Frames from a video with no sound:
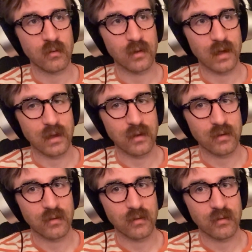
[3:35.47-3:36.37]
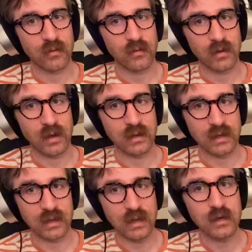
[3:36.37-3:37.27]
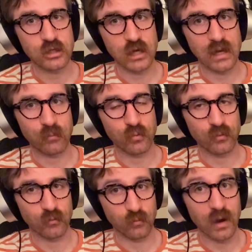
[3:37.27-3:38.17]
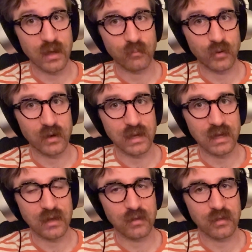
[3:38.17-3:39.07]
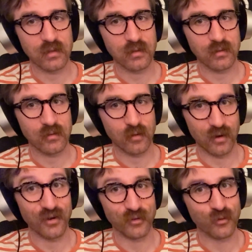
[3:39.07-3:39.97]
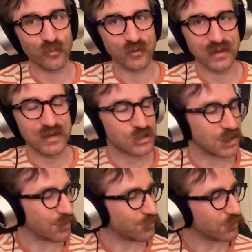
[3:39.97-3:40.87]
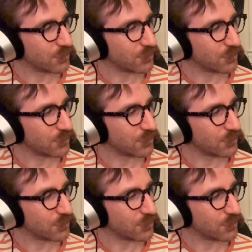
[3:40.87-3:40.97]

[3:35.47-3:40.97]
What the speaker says: like an E shape right beneath our normal E shape.